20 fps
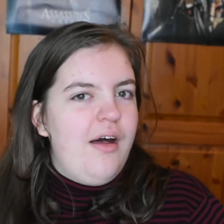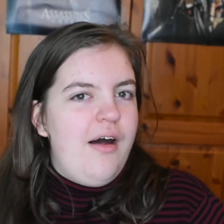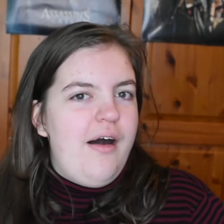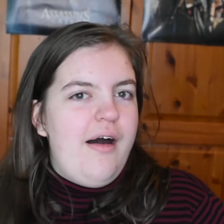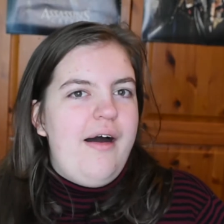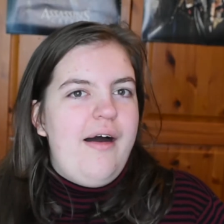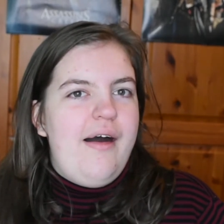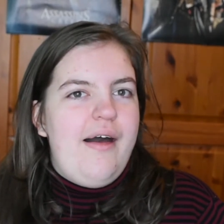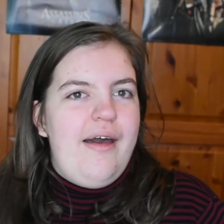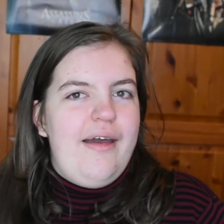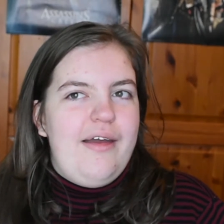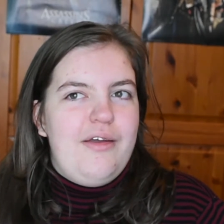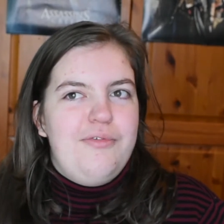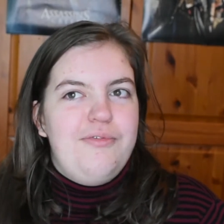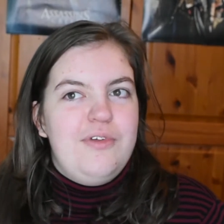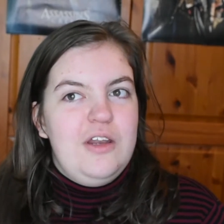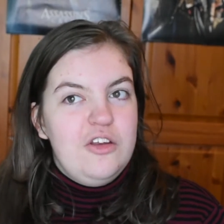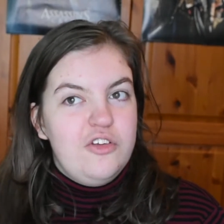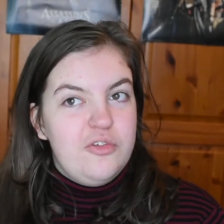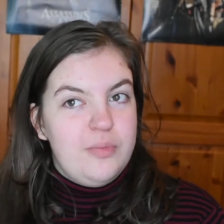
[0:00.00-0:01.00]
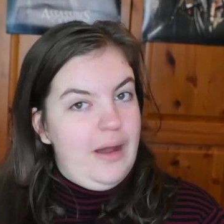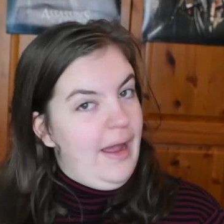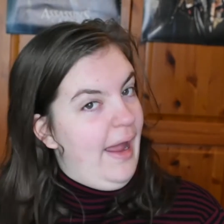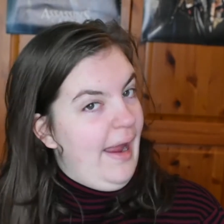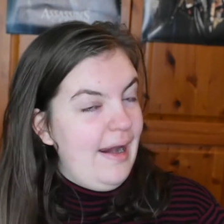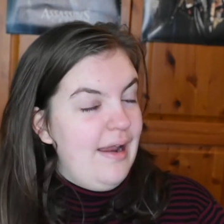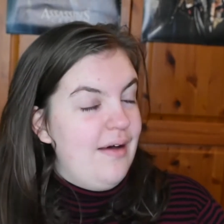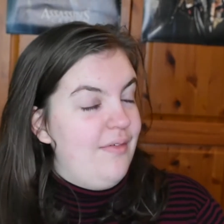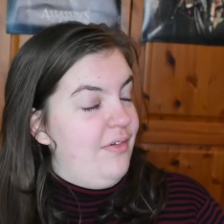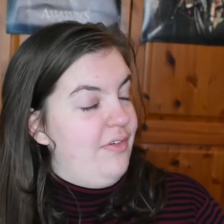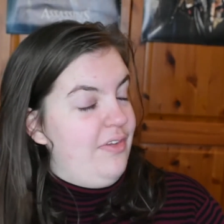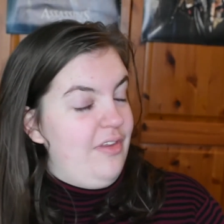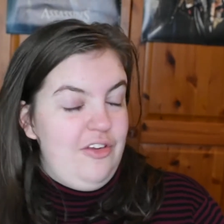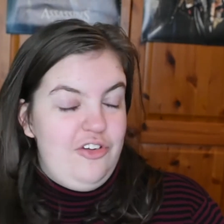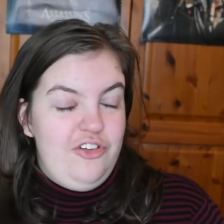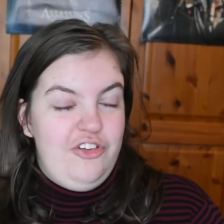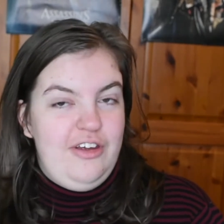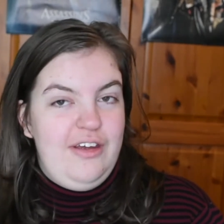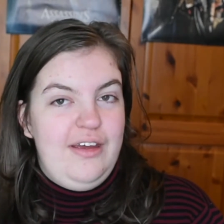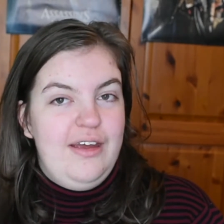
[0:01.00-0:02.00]
I finished my A-levels
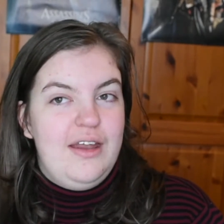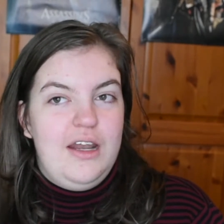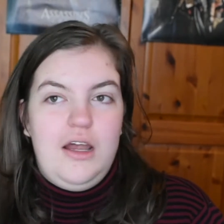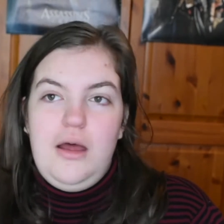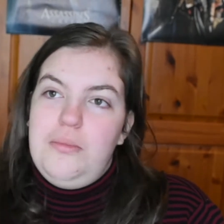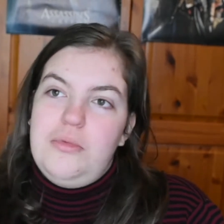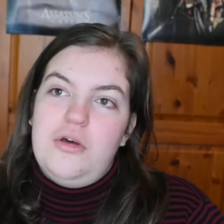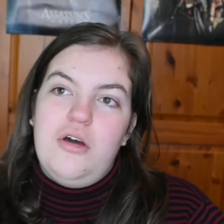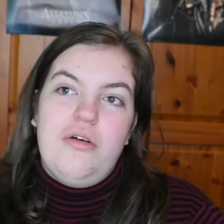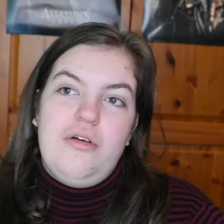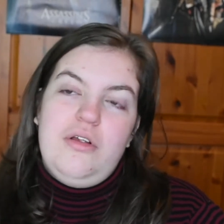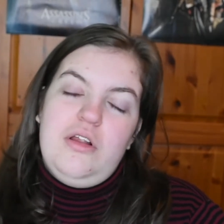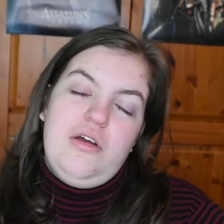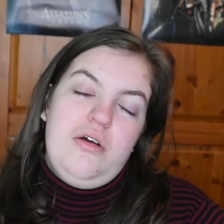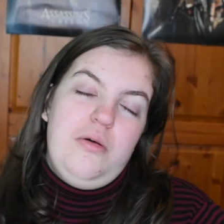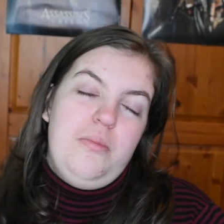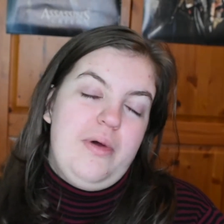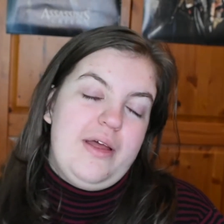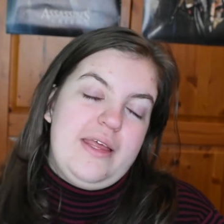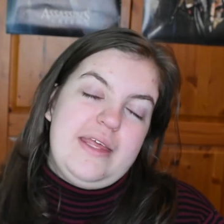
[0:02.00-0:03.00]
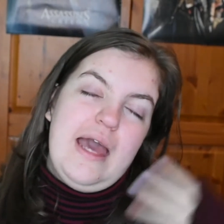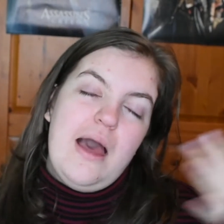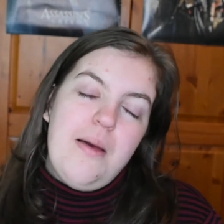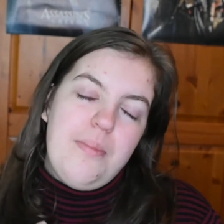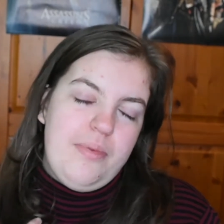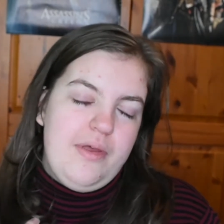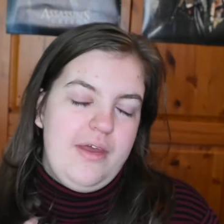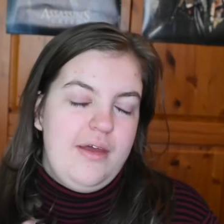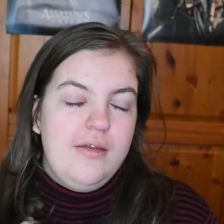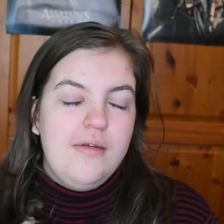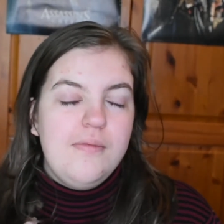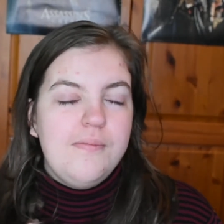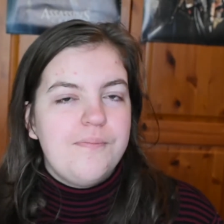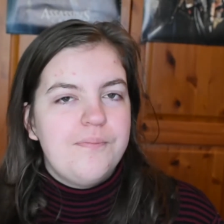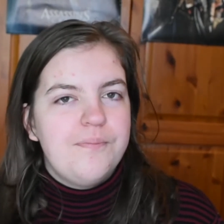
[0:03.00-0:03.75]
this year and I'm currently on my gap year.